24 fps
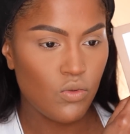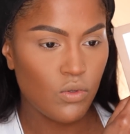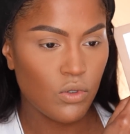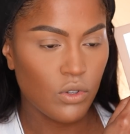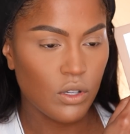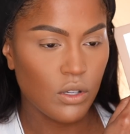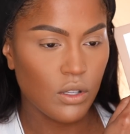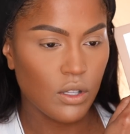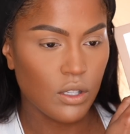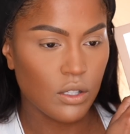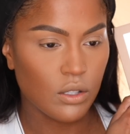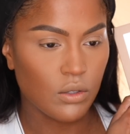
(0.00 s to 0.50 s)

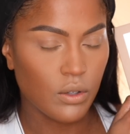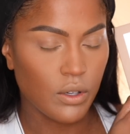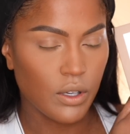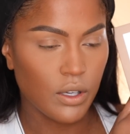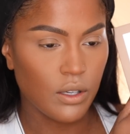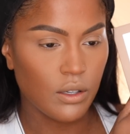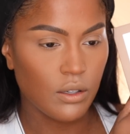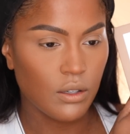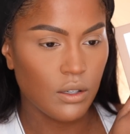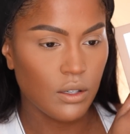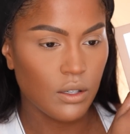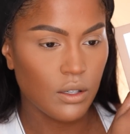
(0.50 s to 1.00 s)
do this
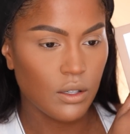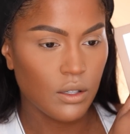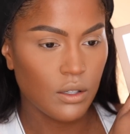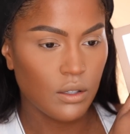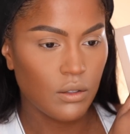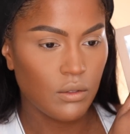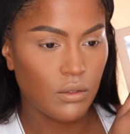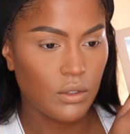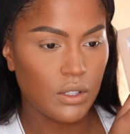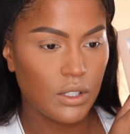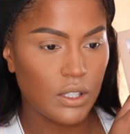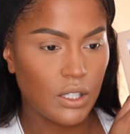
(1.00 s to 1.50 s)
one.
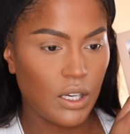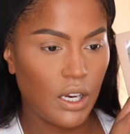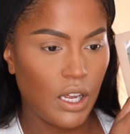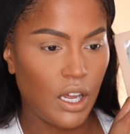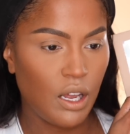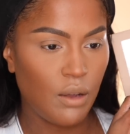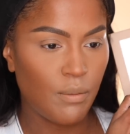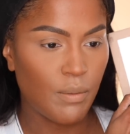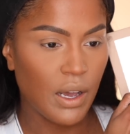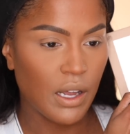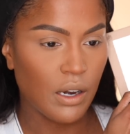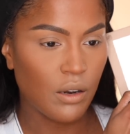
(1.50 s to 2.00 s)
What's the
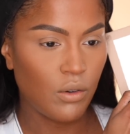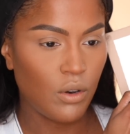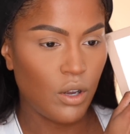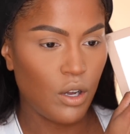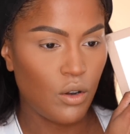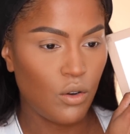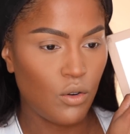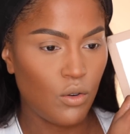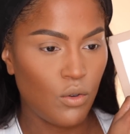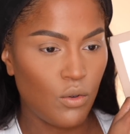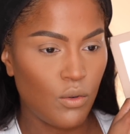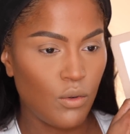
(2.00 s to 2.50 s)
name? I don't
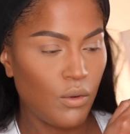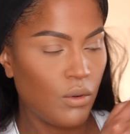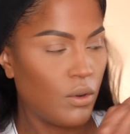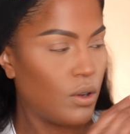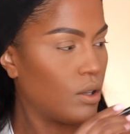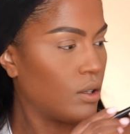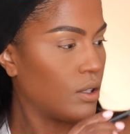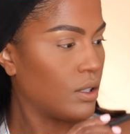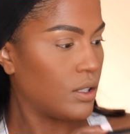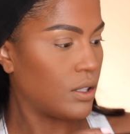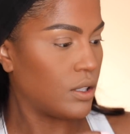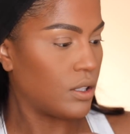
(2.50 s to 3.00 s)
know.
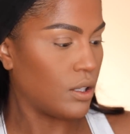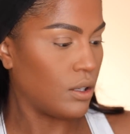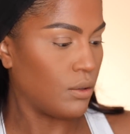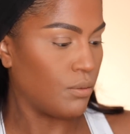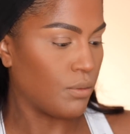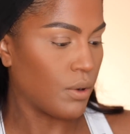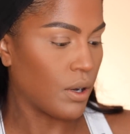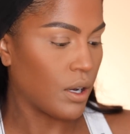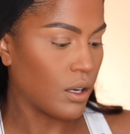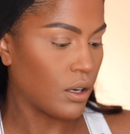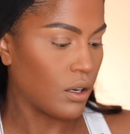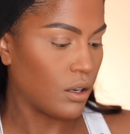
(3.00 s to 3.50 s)
Let's see,
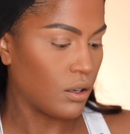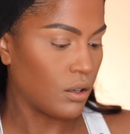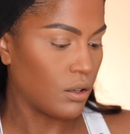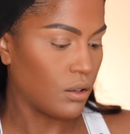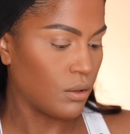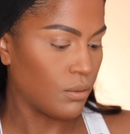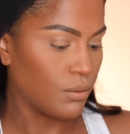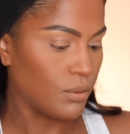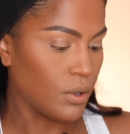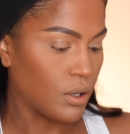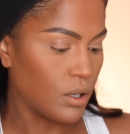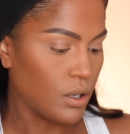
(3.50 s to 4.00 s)

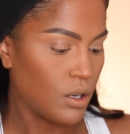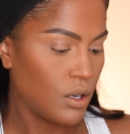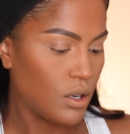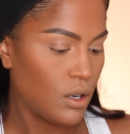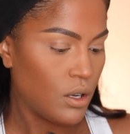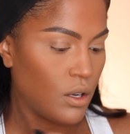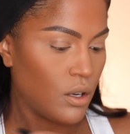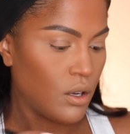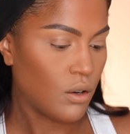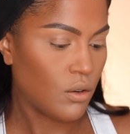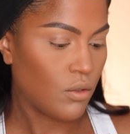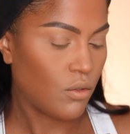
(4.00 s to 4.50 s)
bottom
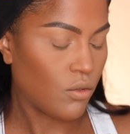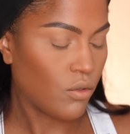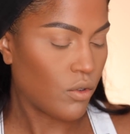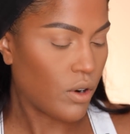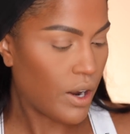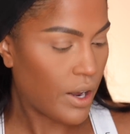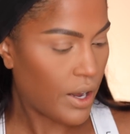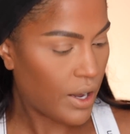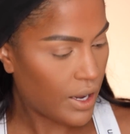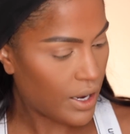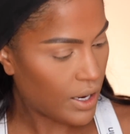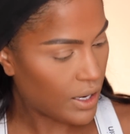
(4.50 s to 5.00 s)

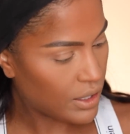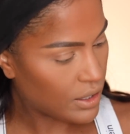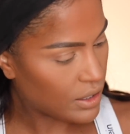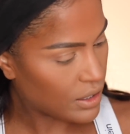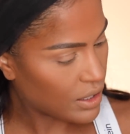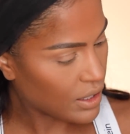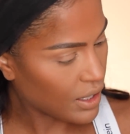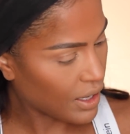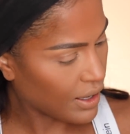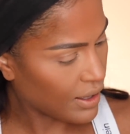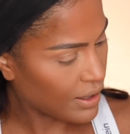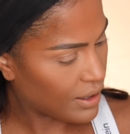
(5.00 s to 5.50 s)
right,
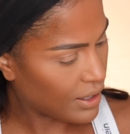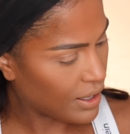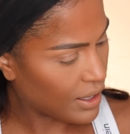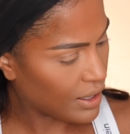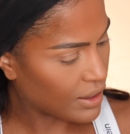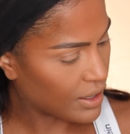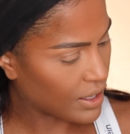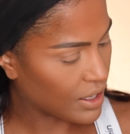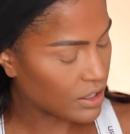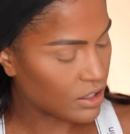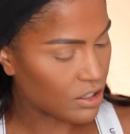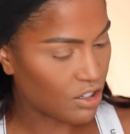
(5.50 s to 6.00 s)
I
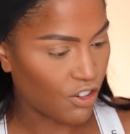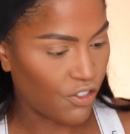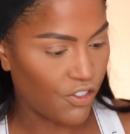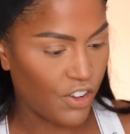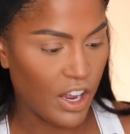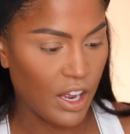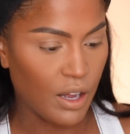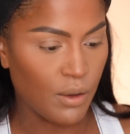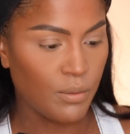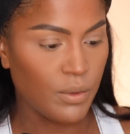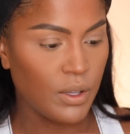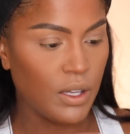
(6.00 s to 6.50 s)
think that's
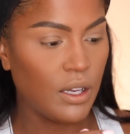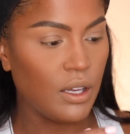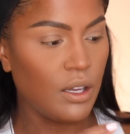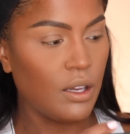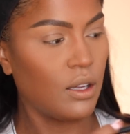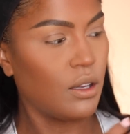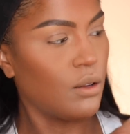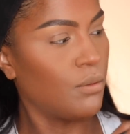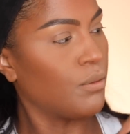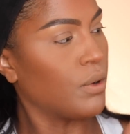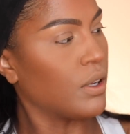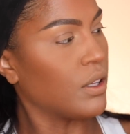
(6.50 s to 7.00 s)

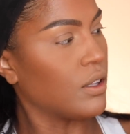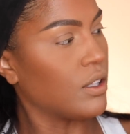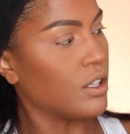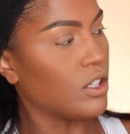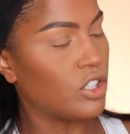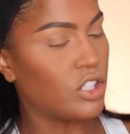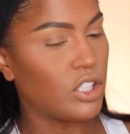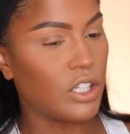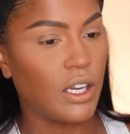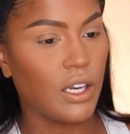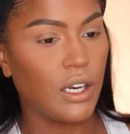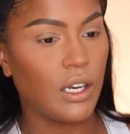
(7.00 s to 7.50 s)
Family, but this
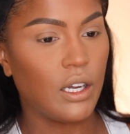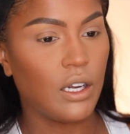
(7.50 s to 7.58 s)
shade